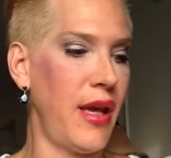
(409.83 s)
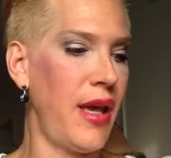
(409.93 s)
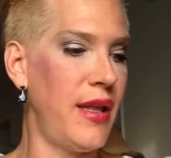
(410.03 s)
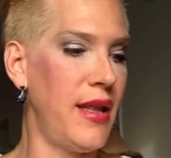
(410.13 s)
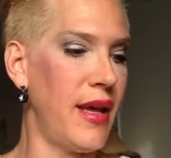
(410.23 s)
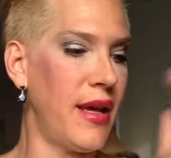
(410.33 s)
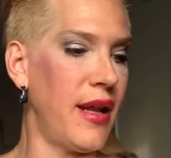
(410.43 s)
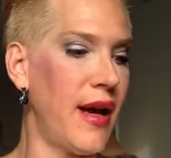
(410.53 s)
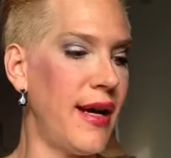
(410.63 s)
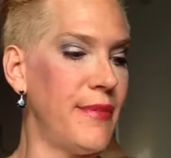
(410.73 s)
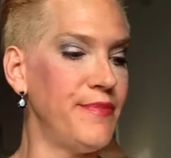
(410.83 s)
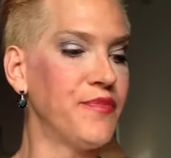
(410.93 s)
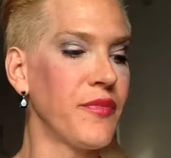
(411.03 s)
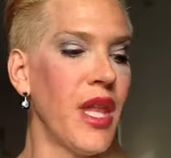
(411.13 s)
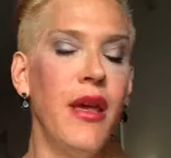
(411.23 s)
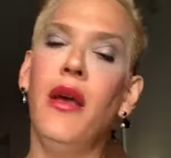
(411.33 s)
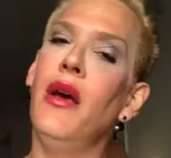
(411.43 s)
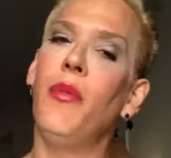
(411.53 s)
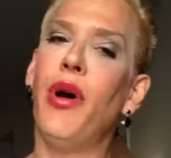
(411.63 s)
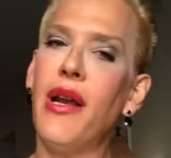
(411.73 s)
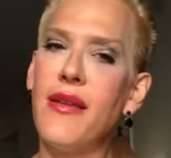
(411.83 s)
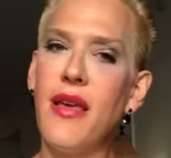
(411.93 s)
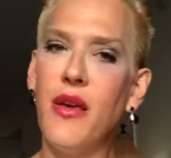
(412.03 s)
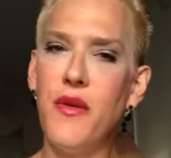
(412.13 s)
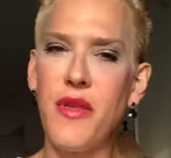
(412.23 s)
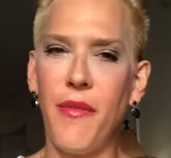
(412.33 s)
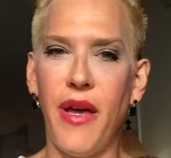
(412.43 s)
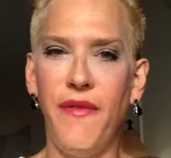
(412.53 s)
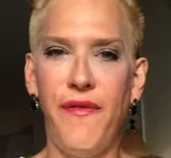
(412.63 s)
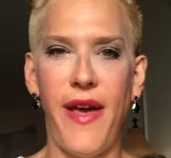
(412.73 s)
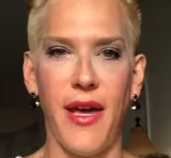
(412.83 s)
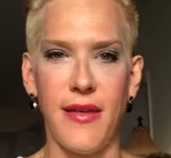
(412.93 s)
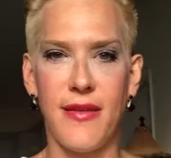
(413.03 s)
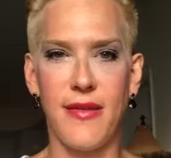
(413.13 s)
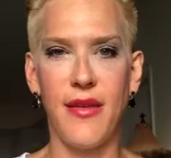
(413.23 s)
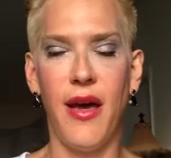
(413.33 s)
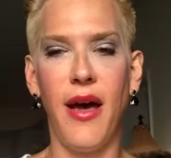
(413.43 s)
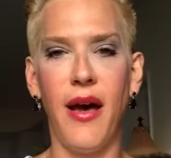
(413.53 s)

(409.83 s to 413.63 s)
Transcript: And then products I use on my face.